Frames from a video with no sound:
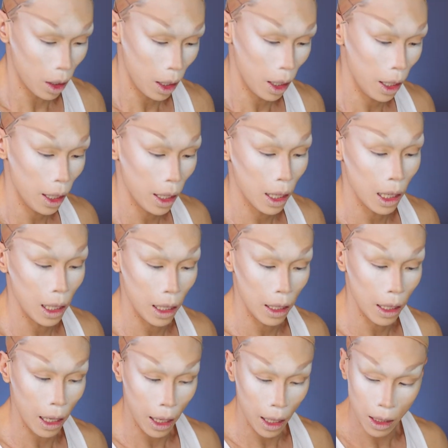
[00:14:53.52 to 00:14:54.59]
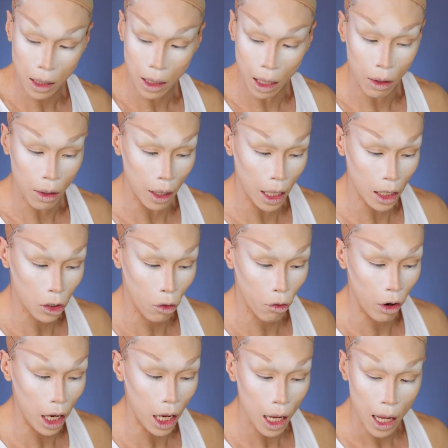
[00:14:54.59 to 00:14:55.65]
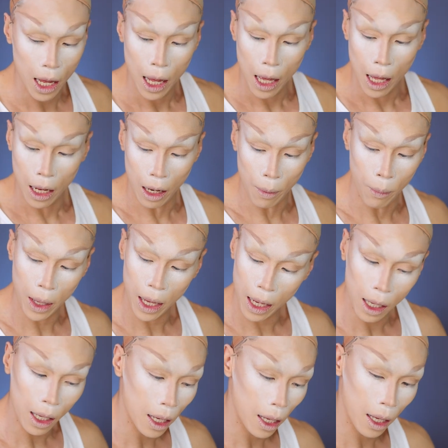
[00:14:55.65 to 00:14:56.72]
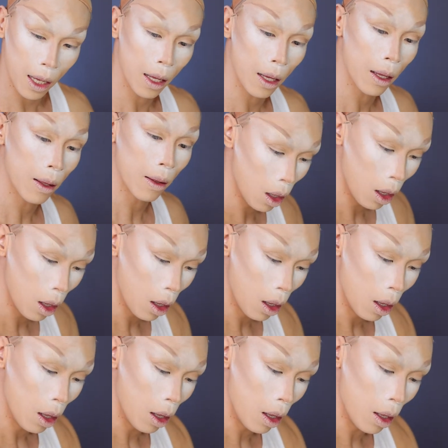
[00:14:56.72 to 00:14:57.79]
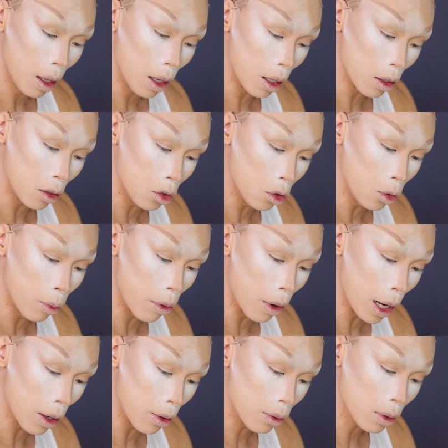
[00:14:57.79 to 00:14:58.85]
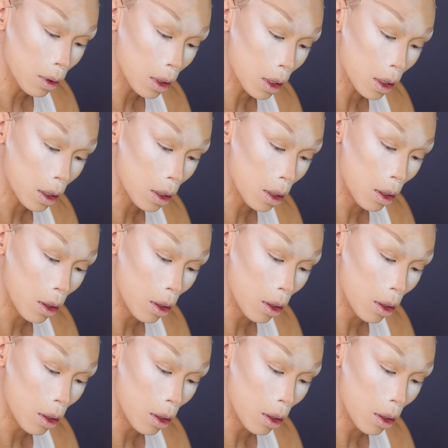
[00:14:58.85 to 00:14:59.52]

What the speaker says: Okay, clean hands. Now the next three, the pink and the two browns.